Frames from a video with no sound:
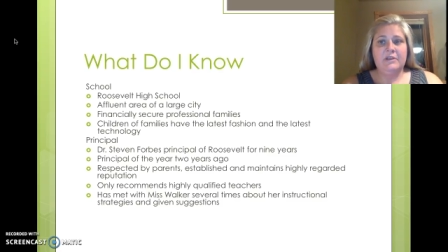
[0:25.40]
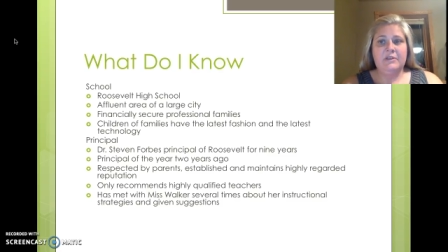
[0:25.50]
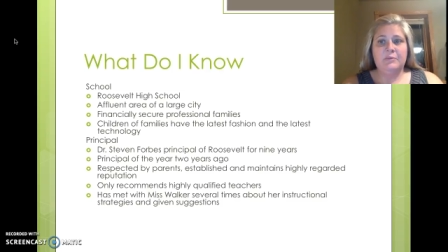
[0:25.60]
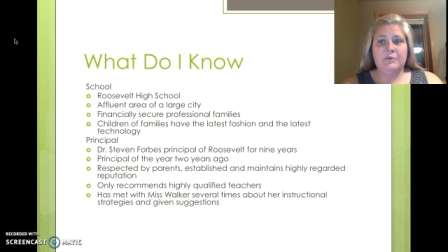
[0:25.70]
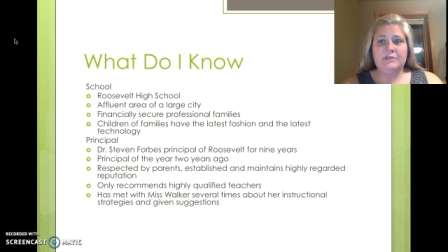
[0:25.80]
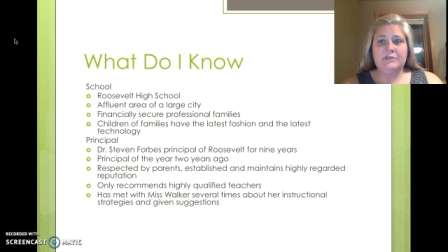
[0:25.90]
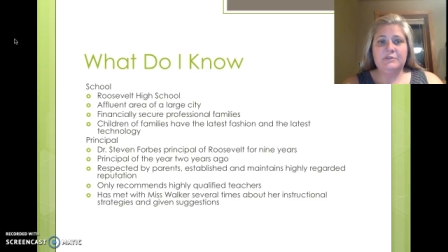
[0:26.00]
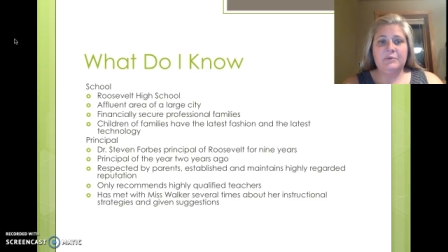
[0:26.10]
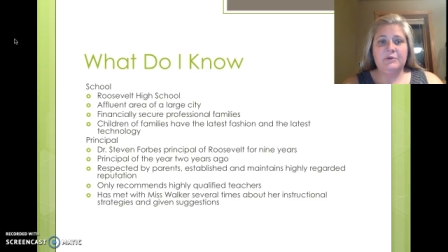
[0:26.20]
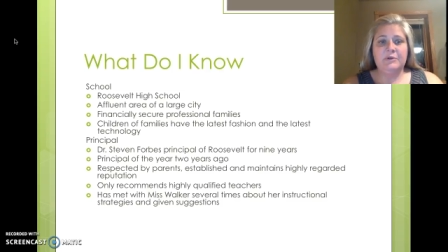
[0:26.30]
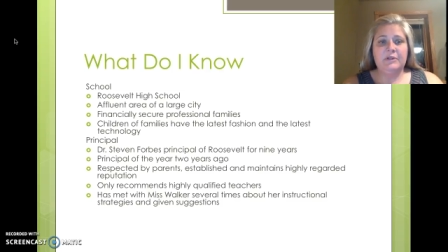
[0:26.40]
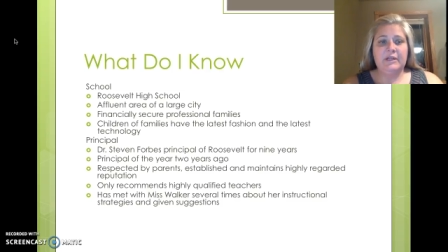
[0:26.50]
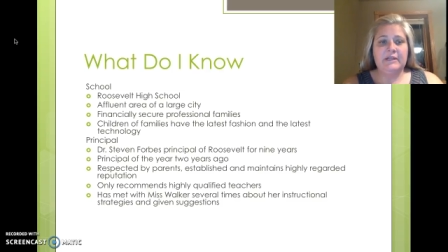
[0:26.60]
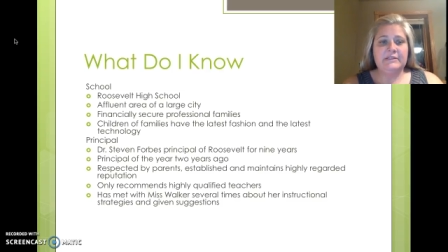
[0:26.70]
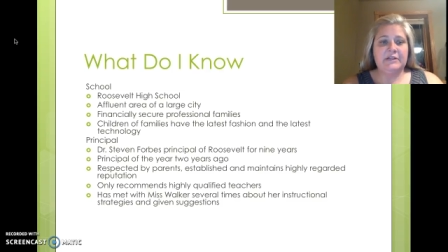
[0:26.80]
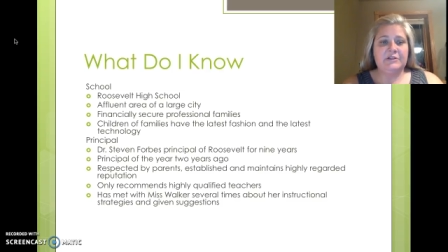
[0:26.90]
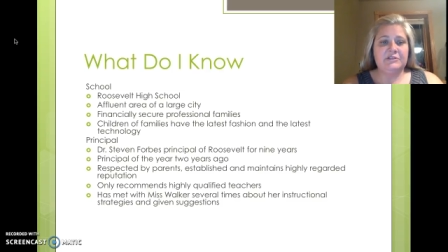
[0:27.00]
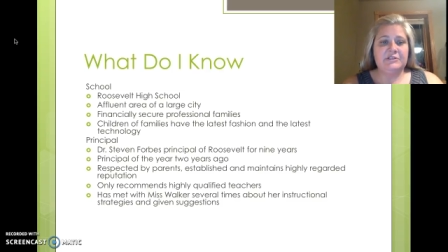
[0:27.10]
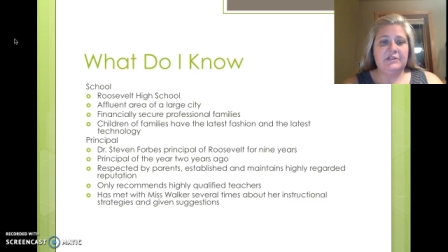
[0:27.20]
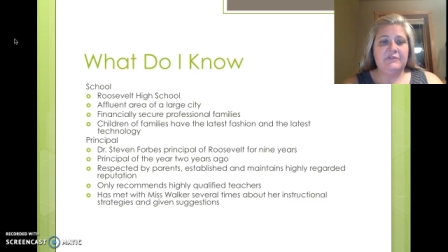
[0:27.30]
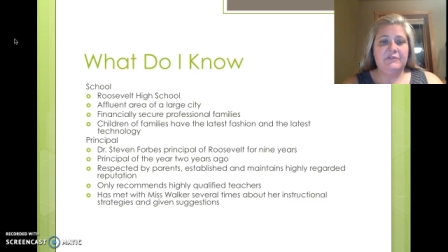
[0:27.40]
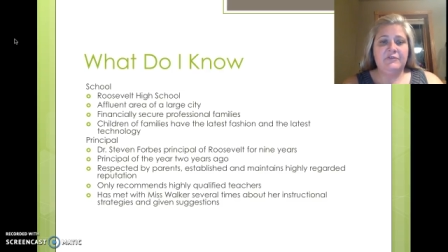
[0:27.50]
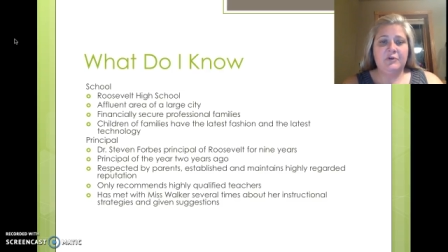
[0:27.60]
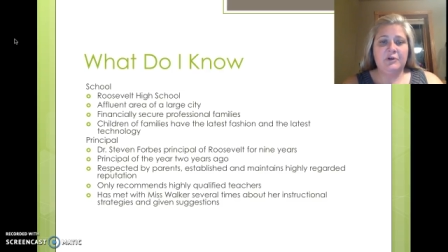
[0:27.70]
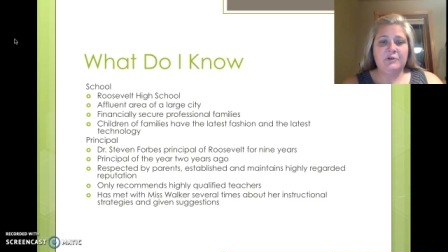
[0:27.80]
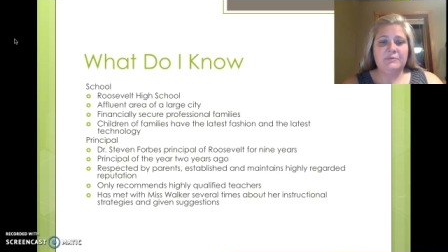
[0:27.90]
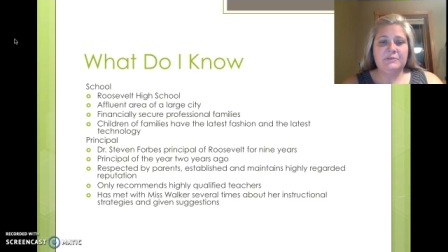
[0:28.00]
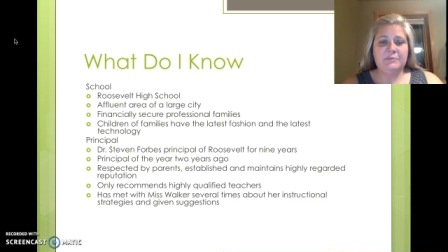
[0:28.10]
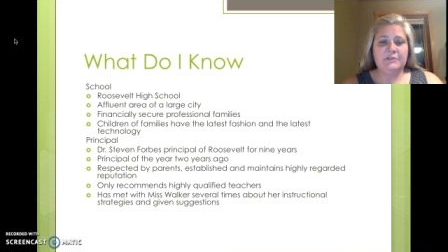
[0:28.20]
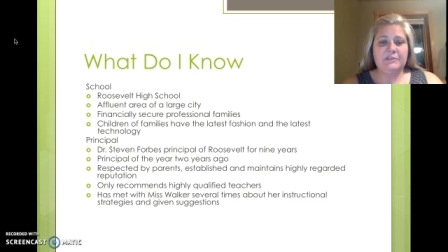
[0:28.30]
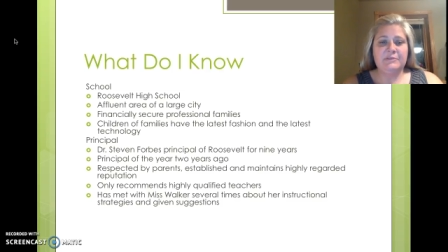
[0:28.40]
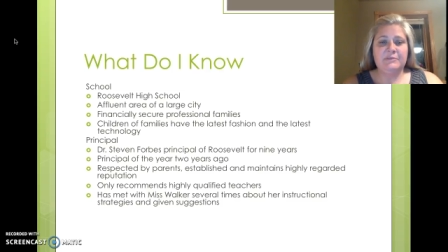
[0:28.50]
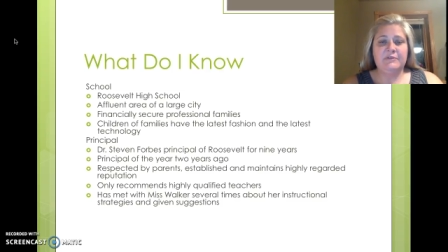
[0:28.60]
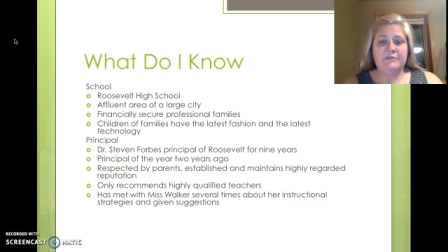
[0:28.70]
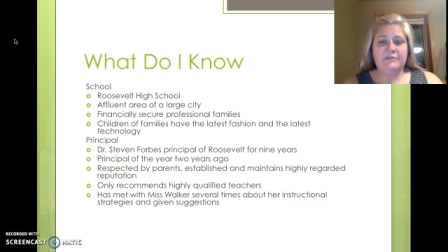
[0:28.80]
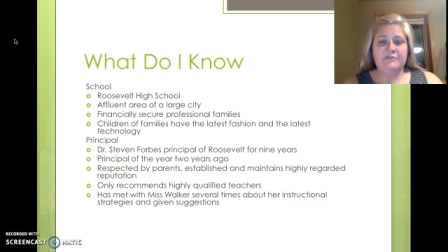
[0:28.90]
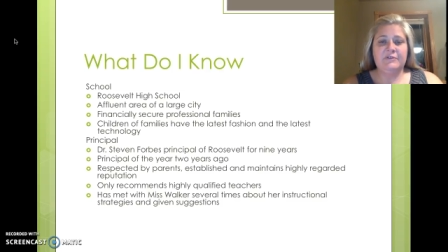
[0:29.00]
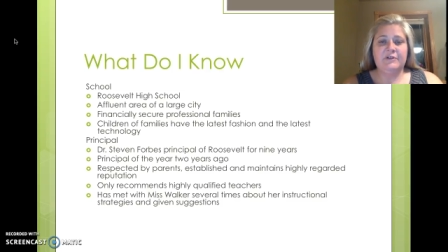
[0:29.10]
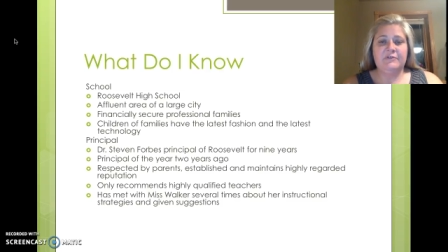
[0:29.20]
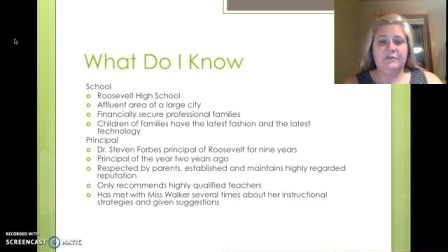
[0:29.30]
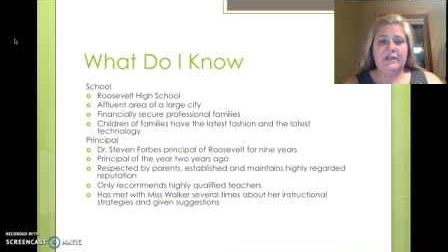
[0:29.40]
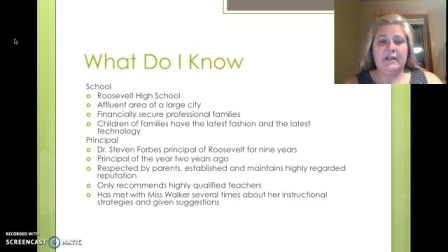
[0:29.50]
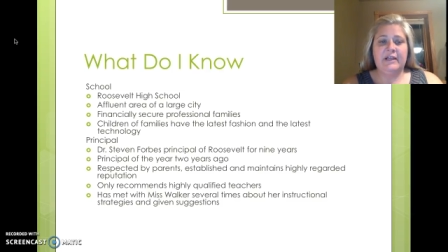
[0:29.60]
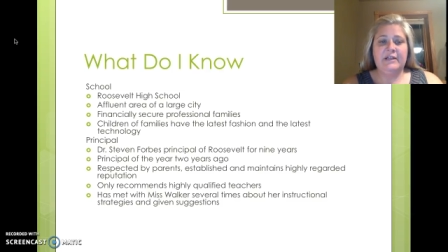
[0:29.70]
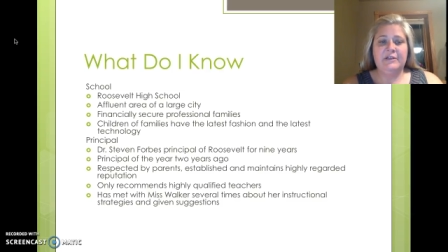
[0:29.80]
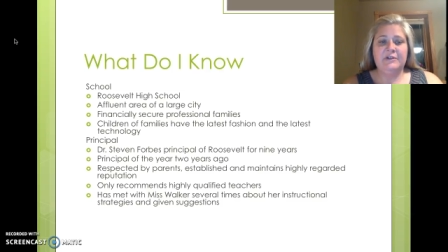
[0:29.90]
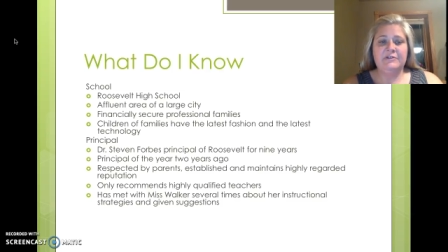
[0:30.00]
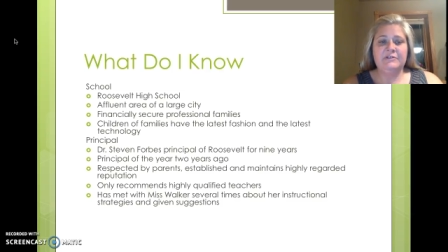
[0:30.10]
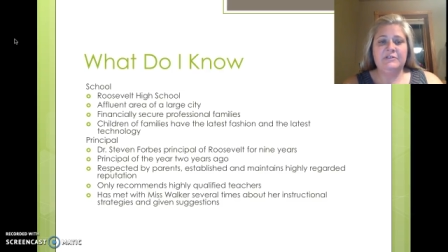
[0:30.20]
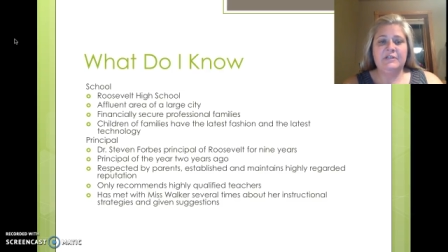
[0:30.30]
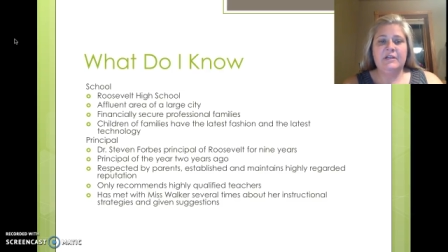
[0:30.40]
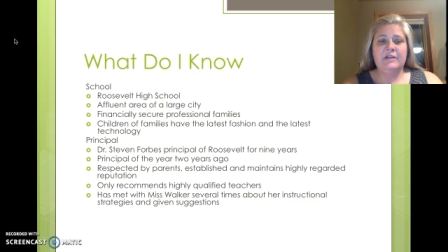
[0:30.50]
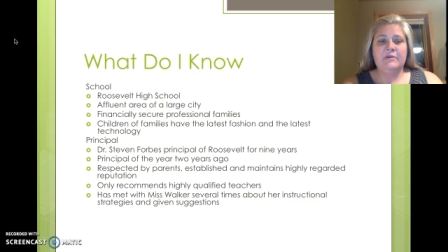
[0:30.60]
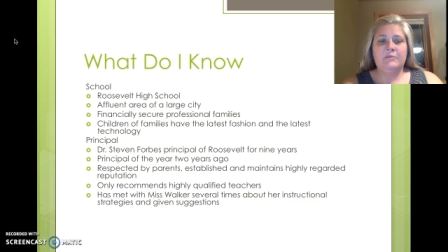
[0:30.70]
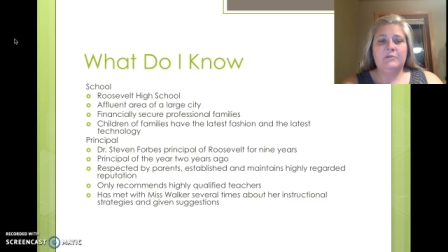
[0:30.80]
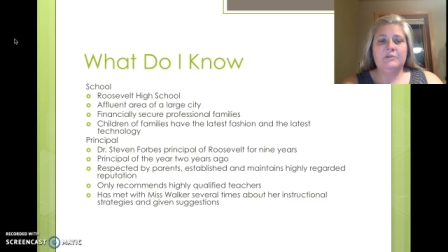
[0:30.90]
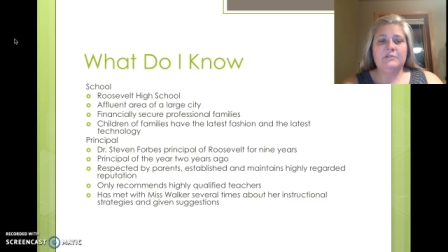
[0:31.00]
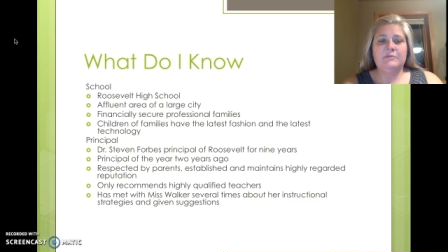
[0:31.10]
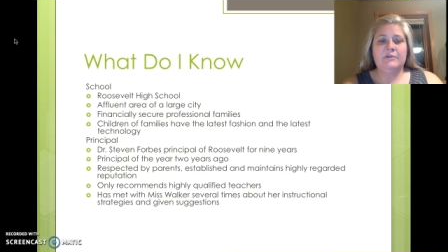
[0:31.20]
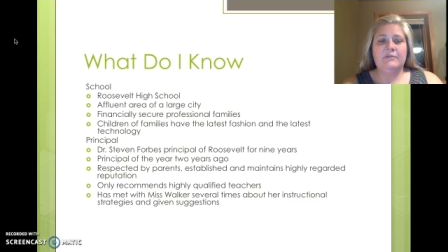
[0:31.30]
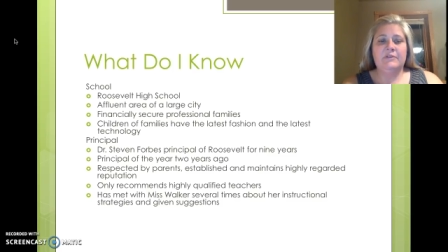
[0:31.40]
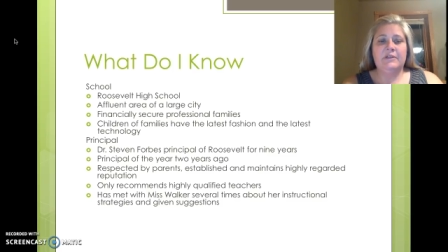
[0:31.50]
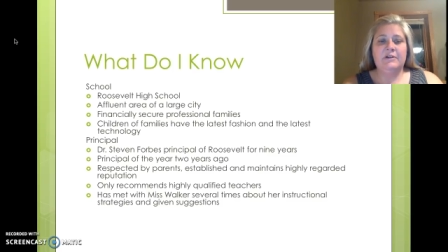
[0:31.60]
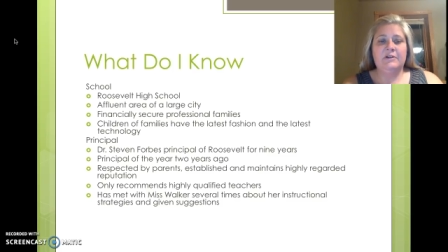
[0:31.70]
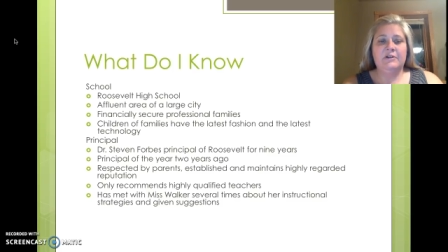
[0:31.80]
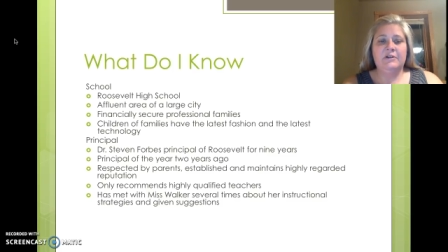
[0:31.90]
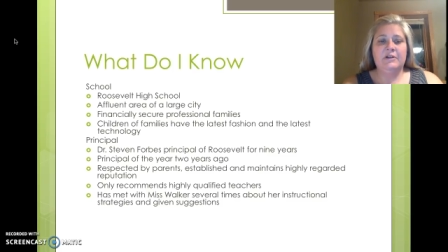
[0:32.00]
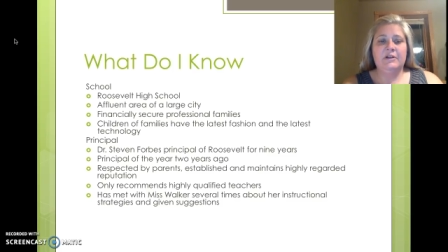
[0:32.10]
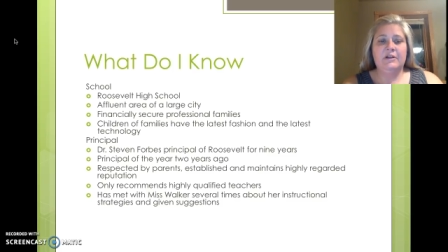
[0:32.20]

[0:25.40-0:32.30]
The principal is Dr. Stephen Forbes, principal of Roosevelt for 9 years, principal of the year